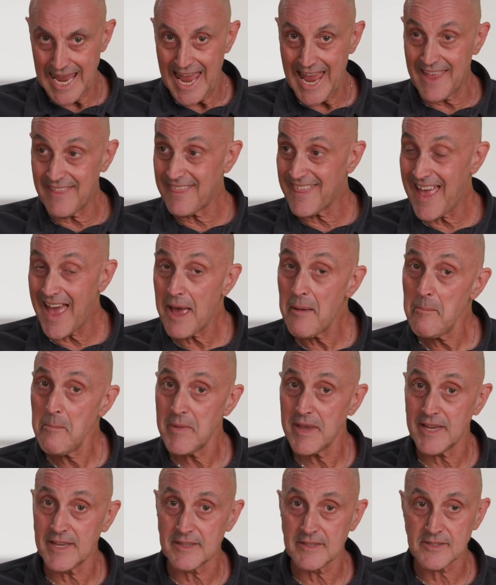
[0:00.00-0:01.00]
And that
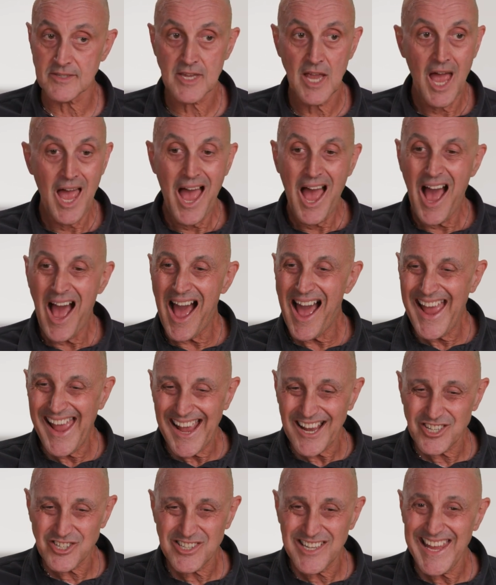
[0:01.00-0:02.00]
means I
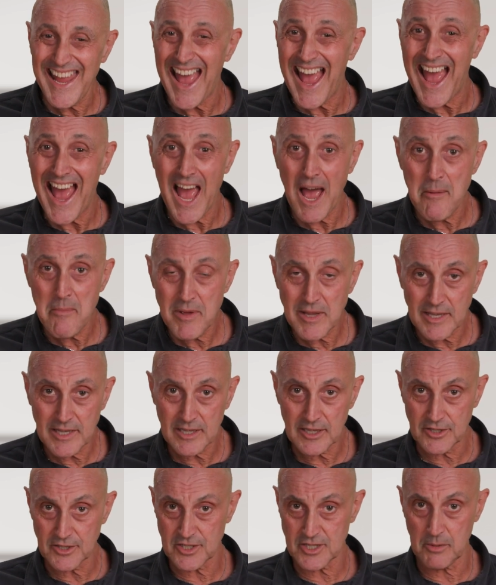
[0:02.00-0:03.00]
actually am a
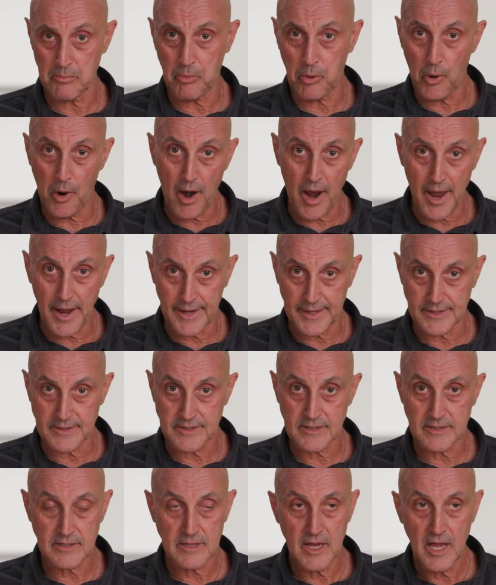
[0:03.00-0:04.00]
little
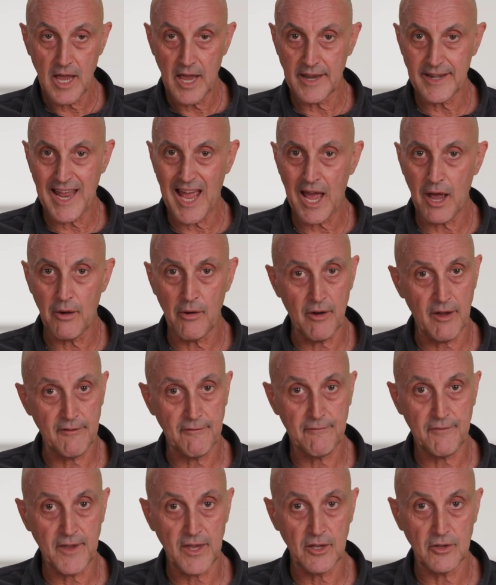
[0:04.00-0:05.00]
surprised at how I
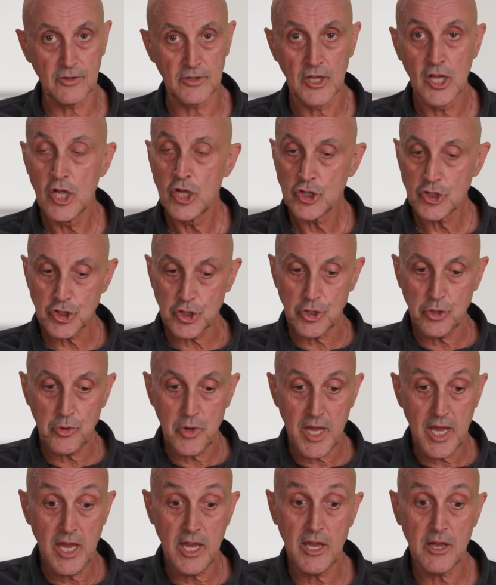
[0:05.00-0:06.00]
feel. So you
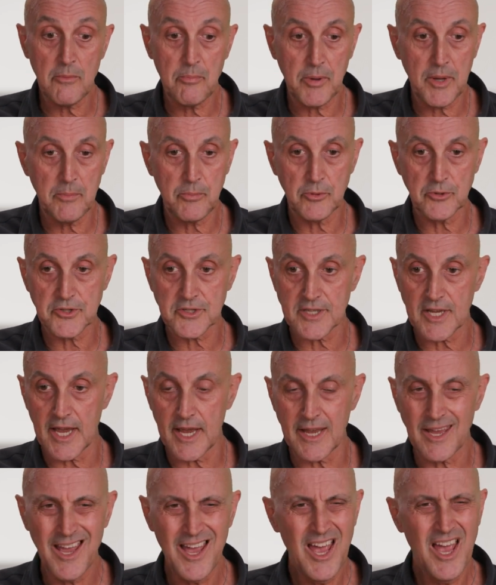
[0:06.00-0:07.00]
hear people
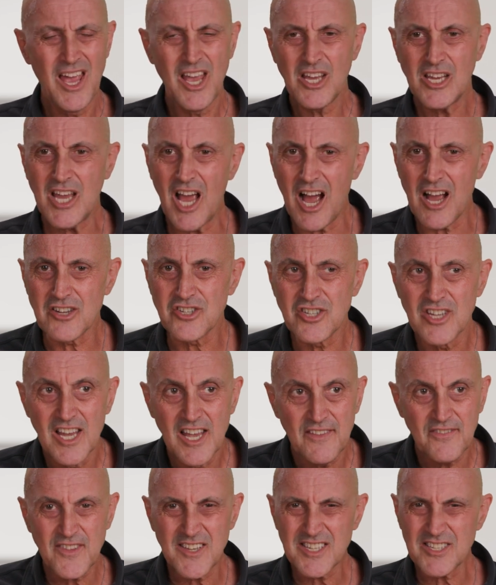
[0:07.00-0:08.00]
say, gosh,
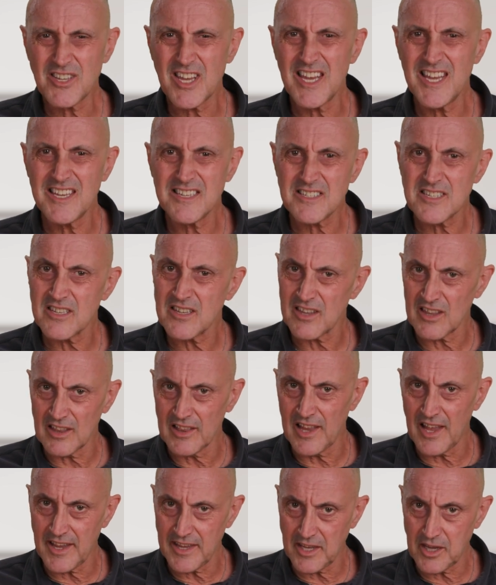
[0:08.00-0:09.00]
this isn't
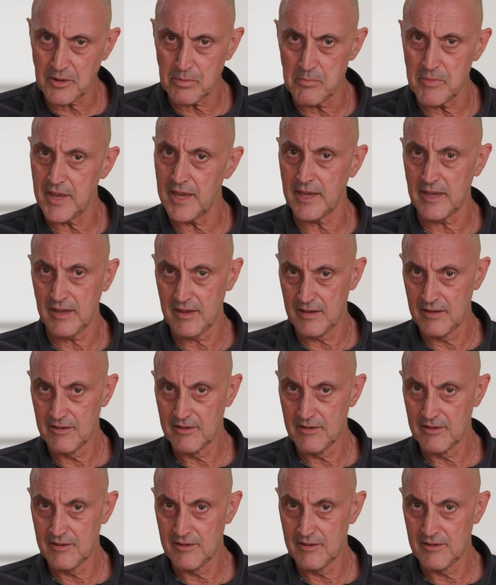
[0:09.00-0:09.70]
like me.